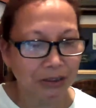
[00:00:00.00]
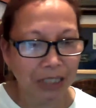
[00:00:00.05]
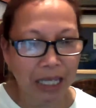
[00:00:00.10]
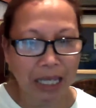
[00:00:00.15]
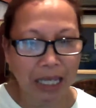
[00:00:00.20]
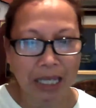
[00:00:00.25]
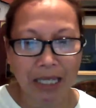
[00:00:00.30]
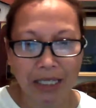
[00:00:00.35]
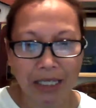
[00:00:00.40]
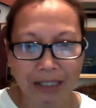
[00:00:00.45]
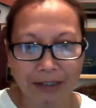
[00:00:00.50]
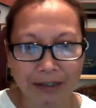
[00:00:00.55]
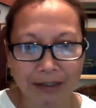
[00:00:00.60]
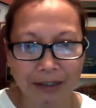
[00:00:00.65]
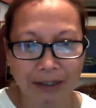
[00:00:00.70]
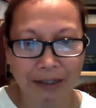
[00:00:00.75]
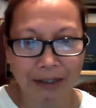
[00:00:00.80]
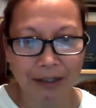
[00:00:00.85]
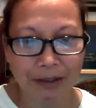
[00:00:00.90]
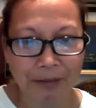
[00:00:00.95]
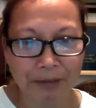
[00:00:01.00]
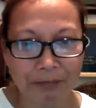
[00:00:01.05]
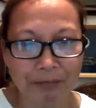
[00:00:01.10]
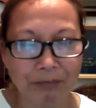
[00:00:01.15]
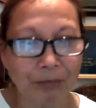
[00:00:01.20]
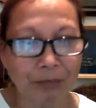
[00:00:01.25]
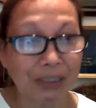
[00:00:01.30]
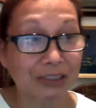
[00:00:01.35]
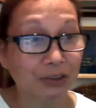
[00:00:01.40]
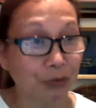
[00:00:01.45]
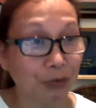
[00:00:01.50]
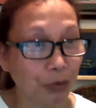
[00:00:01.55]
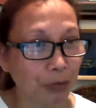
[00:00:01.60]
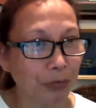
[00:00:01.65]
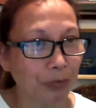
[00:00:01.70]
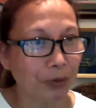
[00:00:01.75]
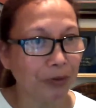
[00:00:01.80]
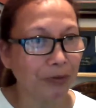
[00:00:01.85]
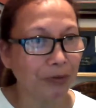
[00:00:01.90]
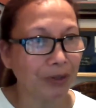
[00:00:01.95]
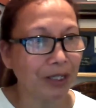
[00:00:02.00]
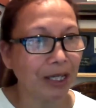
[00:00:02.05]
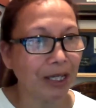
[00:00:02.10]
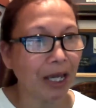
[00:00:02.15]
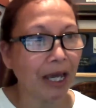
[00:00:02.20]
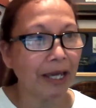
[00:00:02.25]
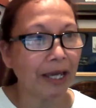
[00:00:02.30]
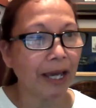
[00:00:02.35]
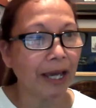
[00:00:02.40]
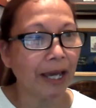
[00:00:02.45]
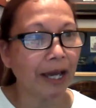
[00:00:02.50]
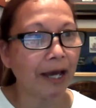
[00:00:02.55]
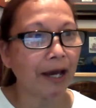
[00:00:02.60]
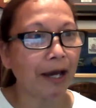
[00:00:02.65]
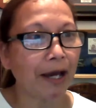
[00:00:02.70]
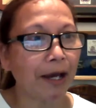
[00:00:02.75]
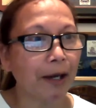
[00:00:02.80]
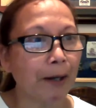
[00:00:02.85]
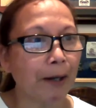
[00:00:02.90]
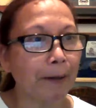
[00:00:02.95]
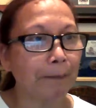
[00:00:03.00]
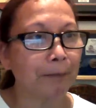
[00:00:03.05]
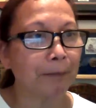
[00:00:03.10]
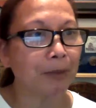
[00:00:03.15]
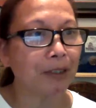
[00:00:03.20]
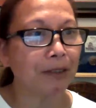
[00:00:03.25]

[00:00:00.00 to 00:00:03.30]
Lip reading: and my strawberry. I have